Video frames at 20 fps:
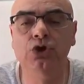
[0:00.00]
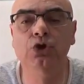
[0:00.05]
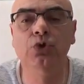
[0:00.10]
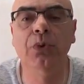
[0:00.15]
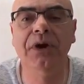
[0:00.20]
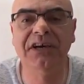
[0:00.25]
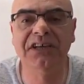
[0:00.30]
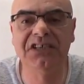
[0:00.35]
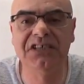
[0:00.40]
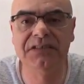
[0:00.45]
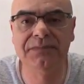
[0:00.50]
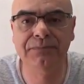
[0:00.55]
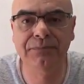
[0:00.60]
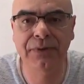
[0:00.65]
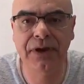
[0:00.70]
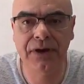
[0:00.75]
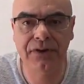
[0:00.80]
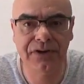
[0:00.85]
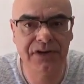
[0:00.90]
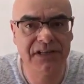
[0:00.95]
to
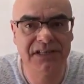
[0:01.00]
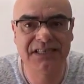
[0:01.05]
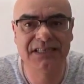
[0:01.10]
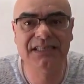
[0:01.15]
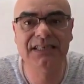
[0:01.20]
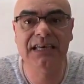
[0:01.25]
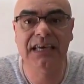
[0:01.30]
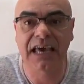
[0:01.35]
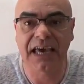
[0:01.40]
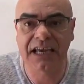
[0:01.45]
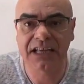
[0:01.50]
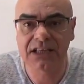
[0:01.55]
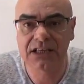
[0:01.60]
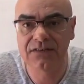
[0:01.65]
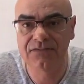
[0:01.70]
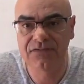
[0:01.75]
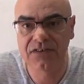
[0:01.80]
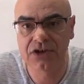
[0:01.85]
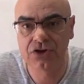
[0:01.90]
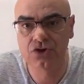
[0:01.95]
experience the
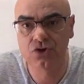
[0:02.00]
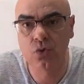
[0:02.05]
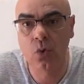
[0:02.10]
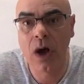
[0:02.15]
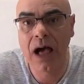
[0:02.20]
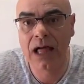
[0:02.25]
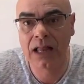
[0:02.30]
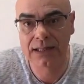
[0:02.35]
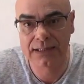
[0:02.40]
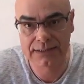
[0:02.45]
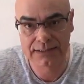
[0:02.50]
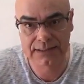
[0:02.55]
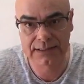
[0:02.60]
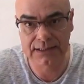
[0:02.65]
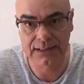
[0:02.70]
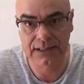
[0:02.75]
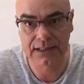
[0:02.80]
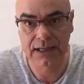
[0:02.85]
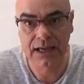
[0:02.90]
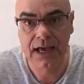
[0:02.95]
individuality.
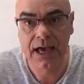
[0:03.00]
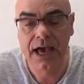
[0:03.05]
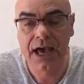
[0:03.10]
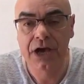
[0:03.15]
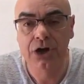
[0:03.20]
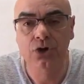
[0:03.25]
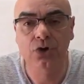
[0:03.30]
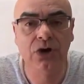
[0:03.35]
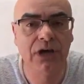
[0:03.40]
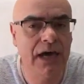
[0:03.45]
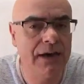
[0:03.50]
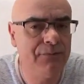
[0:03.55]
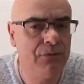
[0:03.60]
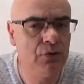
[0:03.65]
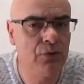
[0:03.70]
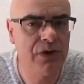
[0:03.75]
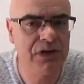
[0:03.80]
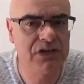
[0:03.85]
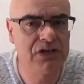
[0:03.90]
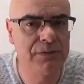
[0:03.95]
You came
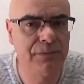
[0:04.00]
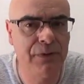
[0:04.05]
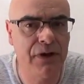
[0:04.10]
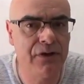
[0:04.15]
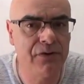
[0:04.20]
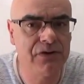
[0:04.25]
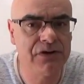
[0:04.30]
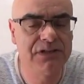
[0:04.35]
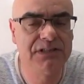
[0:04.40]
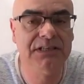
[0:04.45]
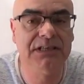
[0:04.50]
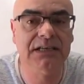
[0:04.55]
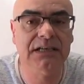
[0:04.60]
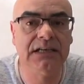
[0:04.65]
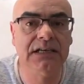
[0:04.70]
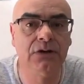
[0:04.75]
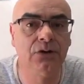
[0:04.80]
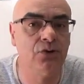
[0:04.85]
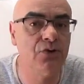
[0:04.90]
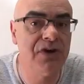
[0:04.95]
to experience the
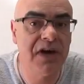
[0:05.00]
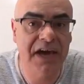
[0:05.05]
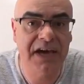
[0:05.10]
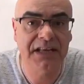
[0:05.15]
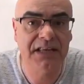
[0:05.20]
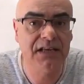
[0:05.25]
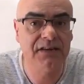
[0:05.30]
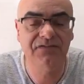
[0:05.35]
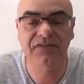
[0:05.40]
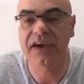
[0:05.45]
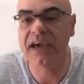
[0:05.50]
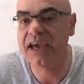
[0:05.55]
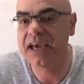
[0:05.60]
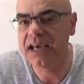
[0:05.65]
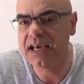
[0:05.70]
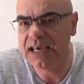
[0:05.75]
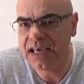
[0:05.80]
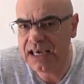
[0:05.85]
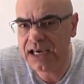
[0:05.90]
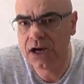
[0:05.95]
creative
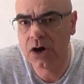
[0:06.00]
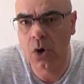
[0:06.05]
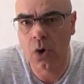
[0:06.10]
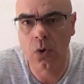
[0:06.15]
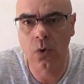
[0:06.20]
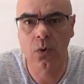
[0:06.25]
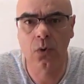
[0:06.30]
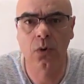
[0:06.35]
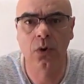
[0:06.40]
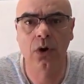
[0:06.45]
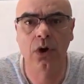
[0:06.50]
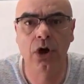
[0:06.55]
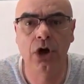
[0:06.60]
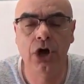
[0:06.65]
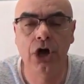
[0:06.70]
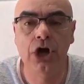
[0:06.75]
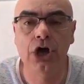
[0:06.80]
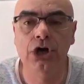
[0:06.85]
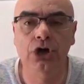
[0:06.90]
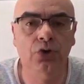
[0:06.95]
ego.
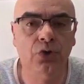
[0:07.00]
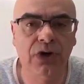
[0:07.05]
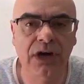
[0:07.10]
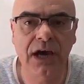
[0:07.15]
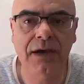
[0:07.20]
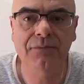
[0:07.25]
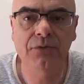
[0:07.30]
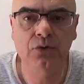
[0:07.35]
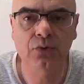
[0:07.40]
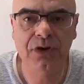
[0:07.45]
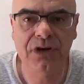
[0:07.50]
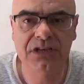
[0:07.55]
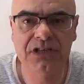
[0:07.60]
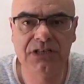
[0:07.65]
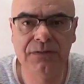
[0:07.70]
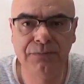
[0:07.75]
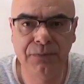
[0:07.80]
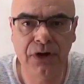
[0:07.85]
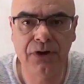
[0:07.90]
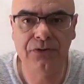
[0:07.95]
You came to
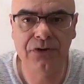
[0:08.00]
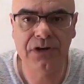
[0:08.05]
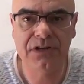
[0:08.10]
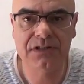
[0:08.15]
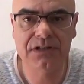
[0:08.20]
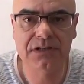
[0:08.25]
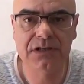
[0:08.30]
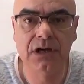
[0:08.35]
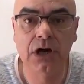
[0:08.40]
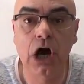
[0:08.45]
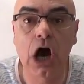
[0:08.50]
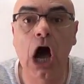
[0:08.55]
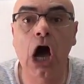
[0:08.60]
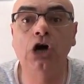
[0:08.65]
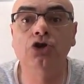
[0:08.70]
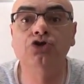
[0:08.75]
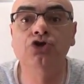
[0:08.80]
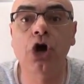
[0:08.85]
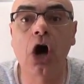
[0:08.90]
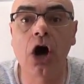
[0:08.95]
experience
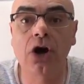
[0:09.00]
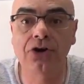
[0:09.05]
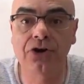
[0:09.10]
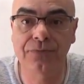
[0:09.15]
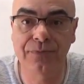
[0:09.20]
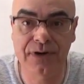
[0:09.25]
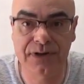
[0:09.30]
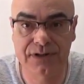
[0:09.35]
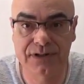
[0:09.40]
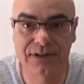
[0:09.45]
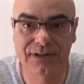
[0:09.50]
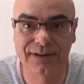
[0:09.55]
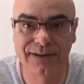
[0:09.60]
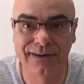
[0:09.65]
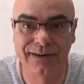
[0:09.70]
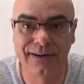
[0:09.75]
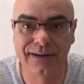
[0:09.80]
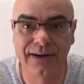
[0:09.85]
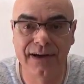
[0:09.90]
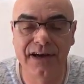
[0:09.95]
autonomous
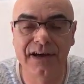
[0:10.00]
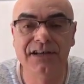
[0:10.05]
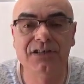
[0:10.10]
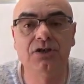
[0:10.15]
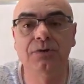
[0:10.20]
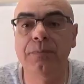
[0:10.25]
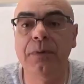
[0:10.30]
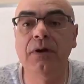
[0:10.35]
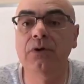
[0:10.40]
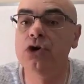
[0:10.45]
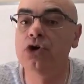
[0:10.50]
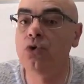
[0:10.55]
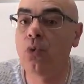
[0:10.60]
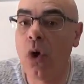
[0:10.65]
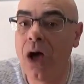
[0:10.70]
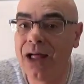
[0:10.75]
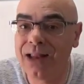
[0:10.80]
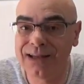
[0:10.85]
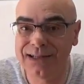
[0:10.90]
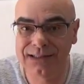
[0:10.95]

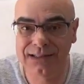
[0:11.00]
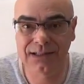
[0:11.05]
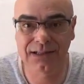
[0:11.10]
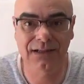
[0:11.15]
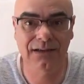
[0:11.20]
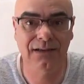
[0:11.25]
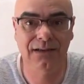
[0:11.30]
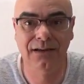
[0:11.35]
spirituality.